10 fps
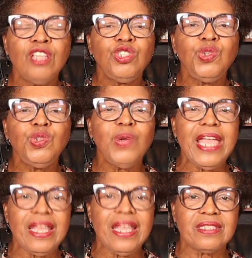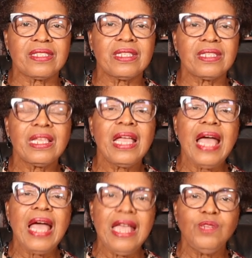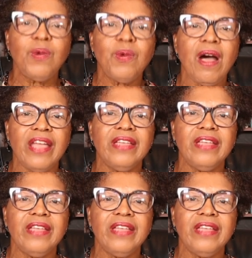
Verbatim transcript: to do X and Y.